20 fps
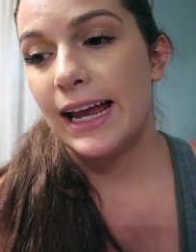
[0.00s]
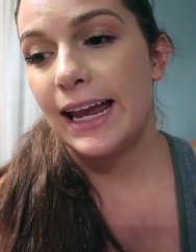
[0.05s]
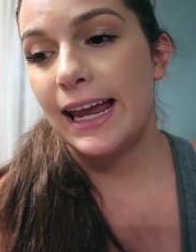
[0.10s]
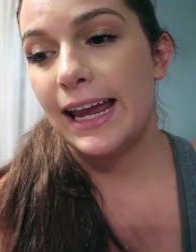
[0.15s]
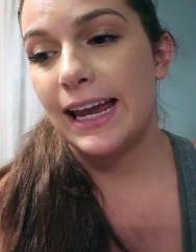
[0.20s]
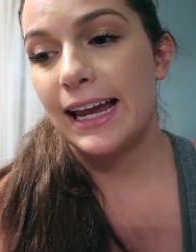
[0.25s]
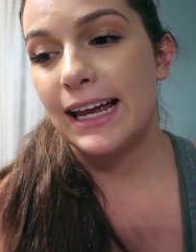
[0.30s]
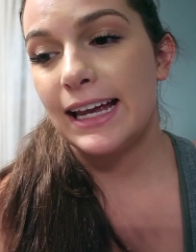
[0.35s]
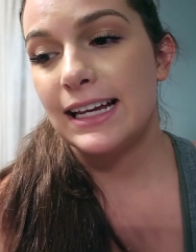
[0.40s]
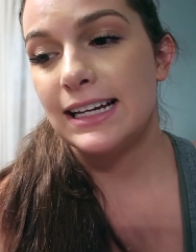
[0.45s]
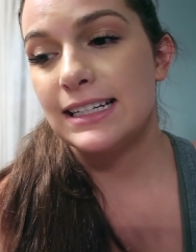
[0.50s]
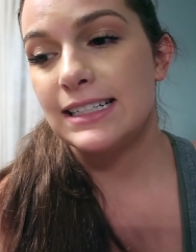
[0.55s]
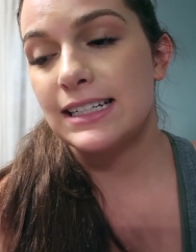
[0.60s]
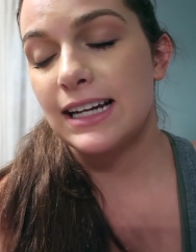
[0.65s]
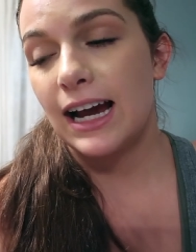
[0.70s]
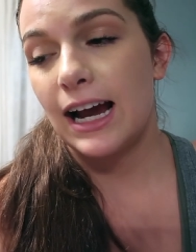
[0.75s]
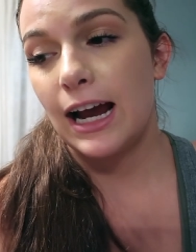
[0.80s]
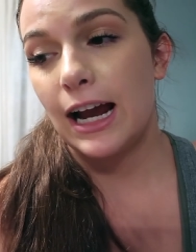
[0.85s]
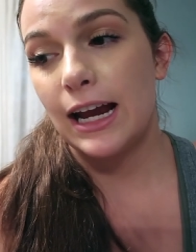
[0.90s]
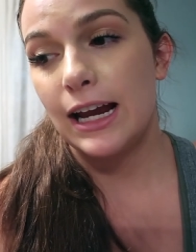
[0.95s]
And
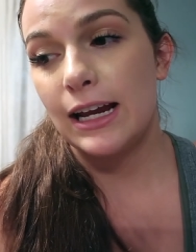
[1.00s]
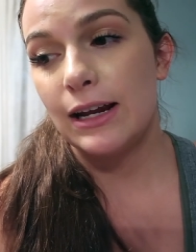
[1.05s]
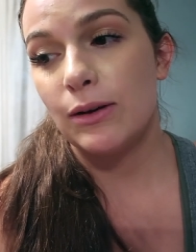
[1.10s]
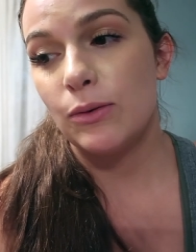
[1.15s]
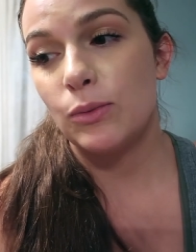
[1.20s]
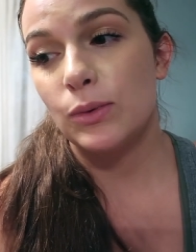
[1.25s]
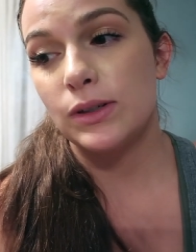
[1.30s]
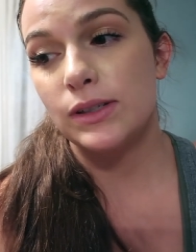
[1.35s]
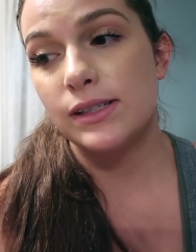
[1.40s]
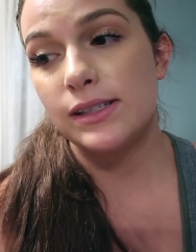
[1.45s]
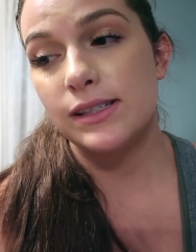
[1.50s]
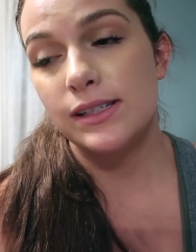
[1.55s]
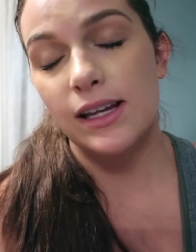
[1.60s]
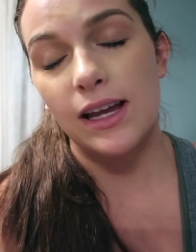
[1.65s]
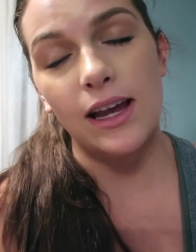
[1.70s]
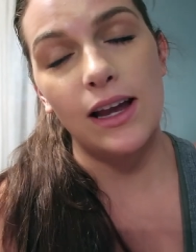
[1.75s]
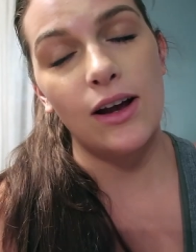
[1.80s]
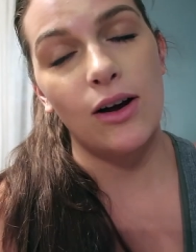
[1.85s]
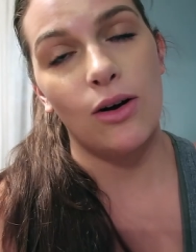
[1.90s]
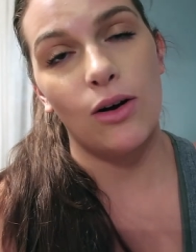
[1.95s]
I will
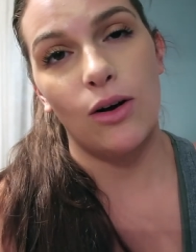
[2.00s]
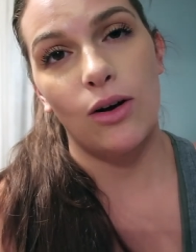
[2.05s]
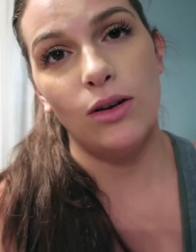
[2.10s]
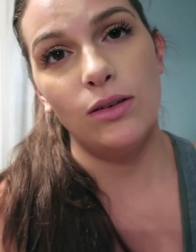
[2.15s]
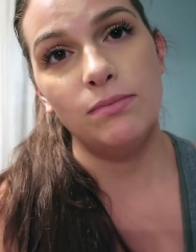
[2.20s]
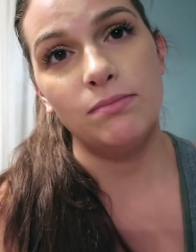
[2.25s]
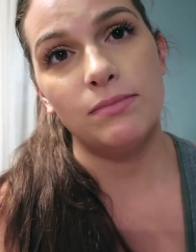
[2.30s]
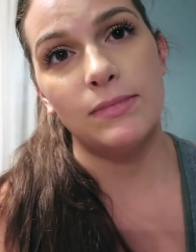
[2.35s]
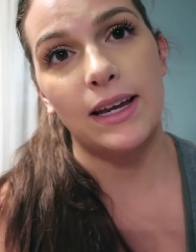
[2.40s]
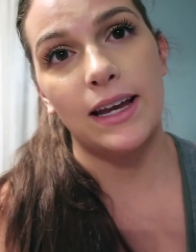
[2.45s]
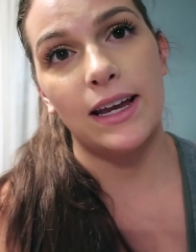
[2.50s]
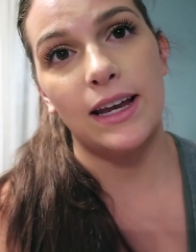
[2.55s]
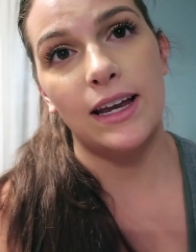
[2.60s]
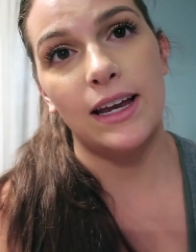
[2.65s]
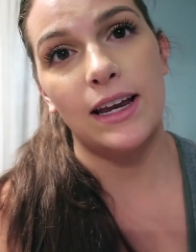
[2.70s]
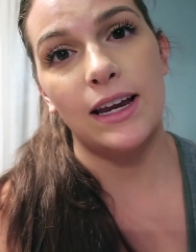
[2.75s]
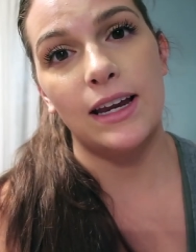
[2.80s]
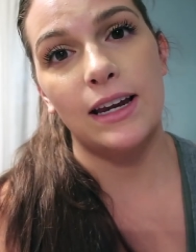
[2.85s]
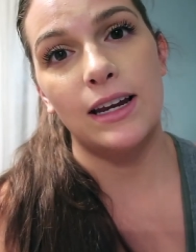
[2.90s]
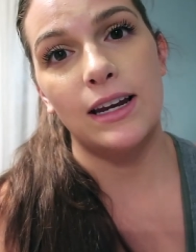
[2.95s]
see y'all
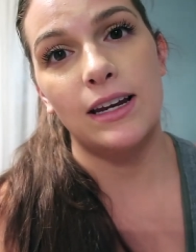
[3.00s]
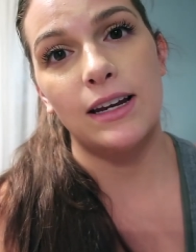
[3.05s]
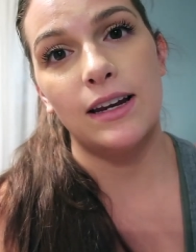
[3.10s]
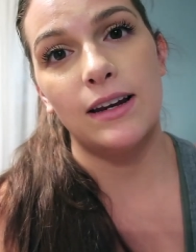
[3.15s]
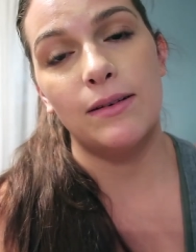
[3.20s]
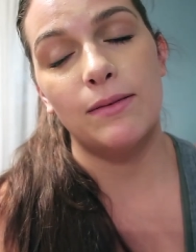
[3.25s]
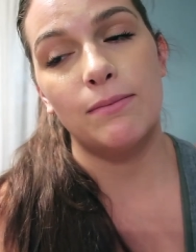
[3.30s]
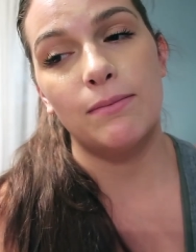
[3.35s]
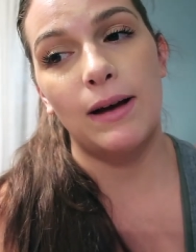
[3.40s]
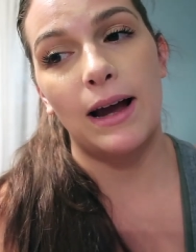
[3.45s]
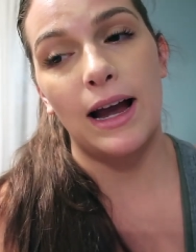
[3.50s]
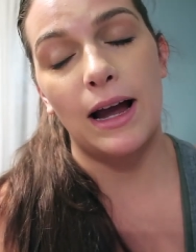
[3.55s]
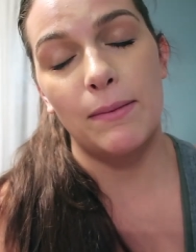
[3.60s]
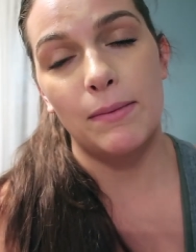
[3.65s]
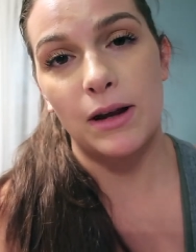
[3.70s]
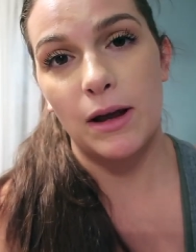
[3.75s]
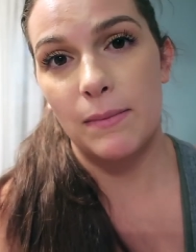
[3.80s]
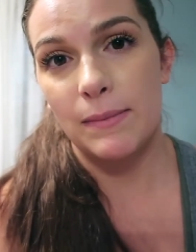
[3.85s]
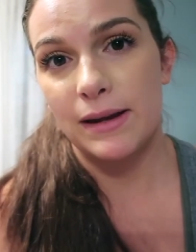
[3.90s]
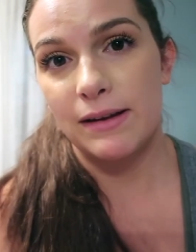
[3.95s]
in my
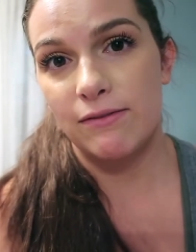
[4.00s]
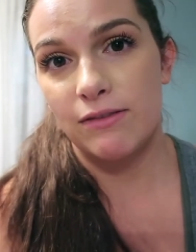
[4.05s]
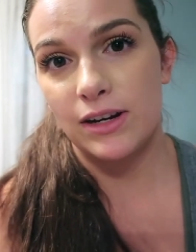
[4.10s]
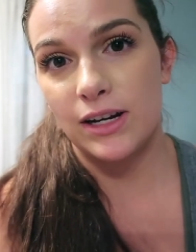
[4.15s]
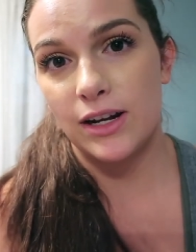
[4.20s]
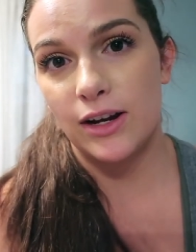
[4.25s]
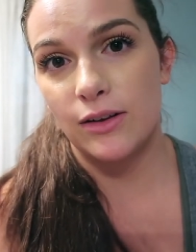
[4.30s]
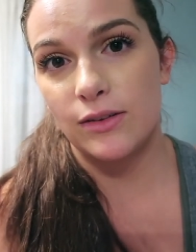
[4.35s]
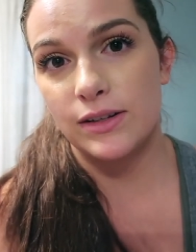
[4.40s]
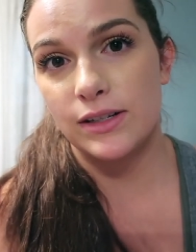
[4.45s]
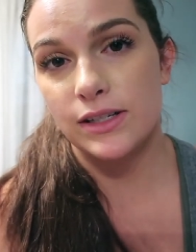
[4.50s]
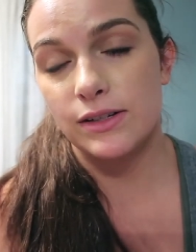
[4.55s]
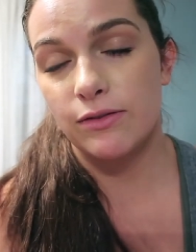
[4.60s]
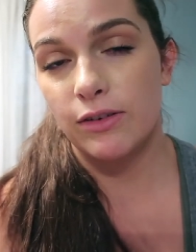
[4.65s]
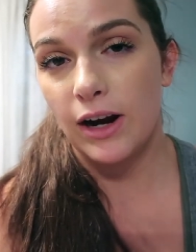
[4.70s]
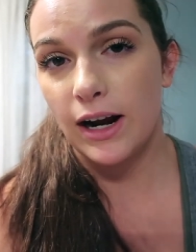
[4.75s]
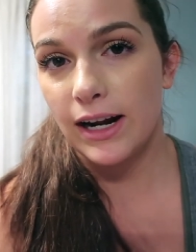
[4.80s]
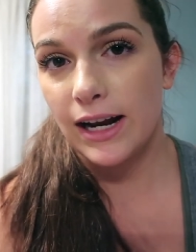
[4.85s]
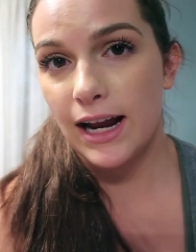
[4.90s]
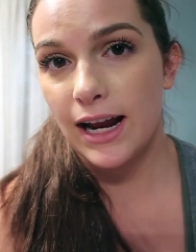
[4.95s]
upcoming video this
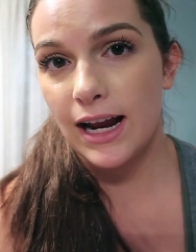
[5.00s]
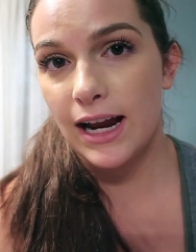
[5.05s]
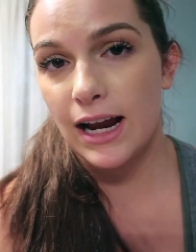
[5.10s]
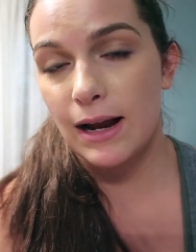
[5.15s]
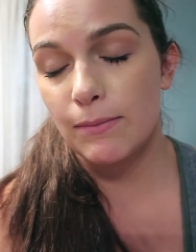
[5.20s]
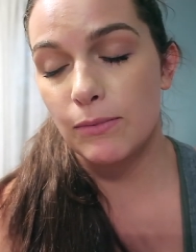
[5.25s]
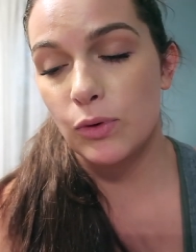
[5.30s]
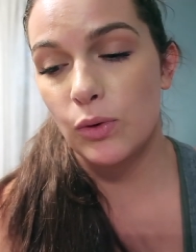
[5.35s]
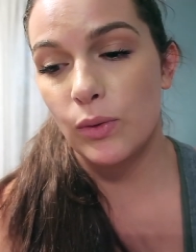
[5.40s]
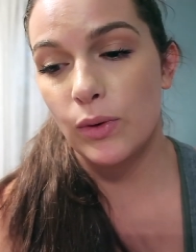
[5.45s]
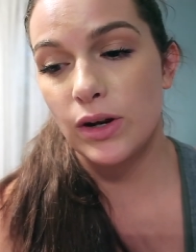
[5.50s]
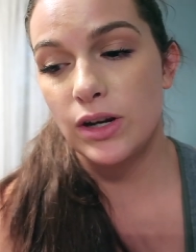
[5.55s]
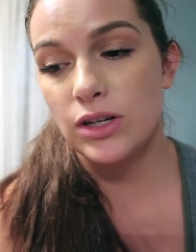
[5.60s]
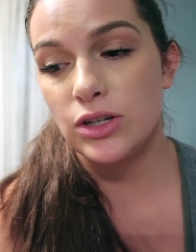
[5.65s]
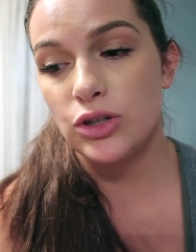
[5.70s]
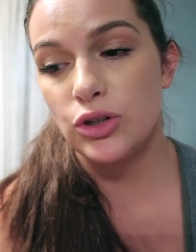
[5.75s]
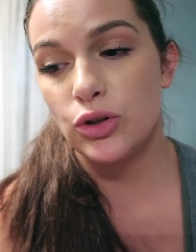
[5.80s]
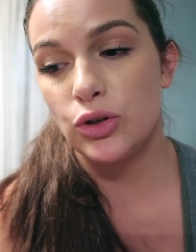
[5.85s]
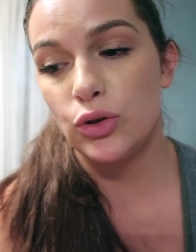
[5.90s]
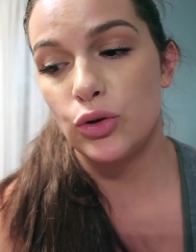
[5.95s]
Friday. I'm going
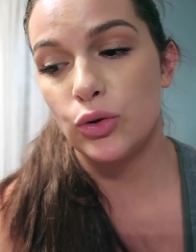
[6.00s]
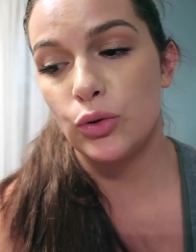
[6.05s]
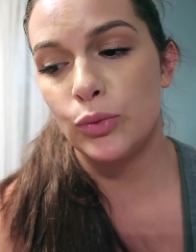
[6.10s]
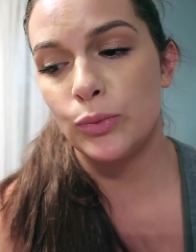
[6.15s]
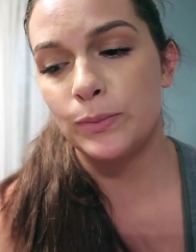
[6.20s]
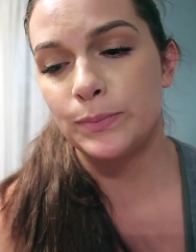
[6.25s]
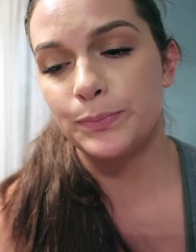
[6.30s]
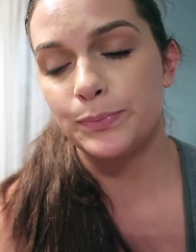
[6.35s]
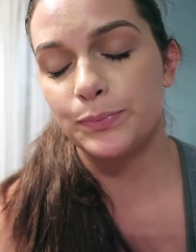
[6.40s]
to